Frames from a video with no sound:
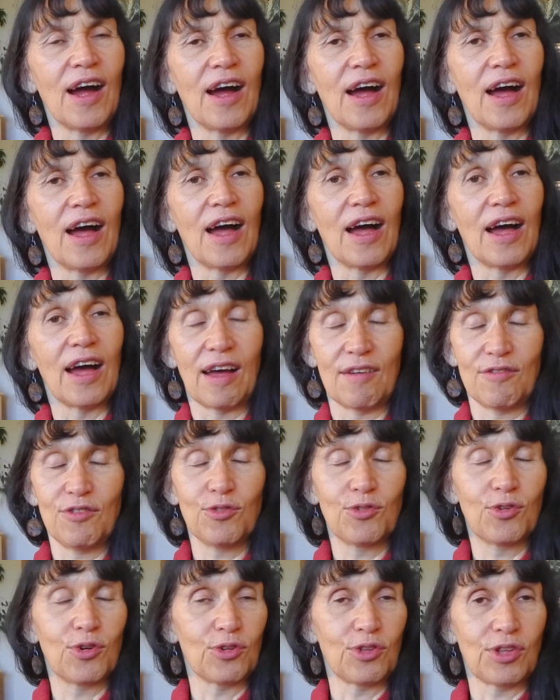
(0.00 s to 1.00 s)
Uh, have
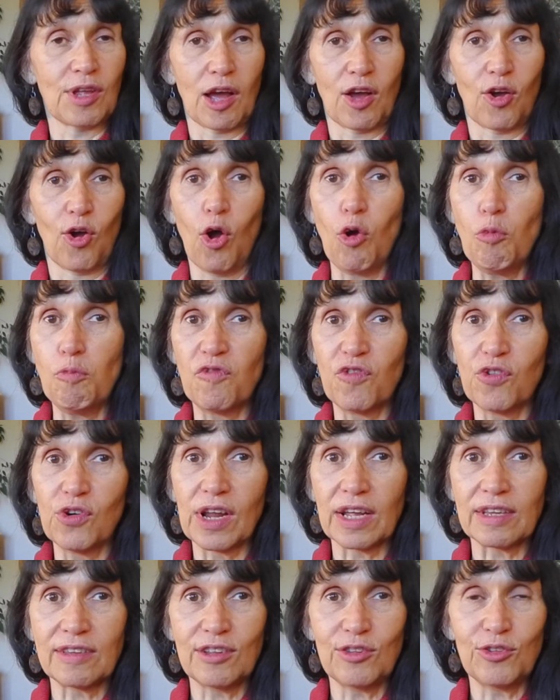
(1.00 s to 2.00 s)
you got a
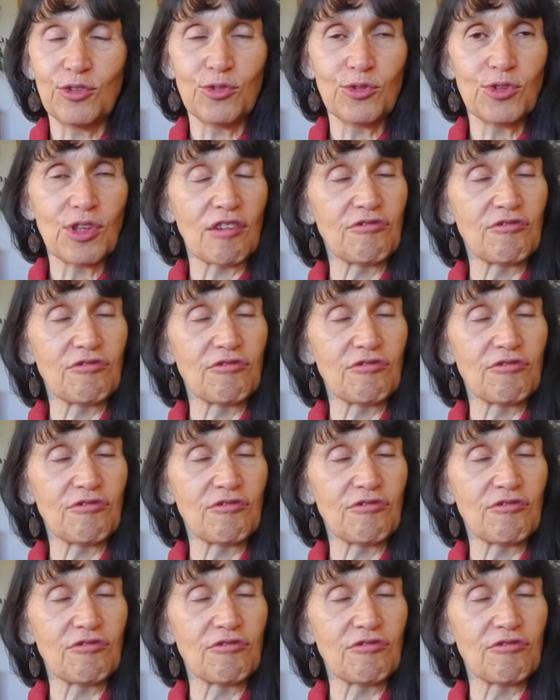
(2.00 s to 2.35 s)
hopeful attitude,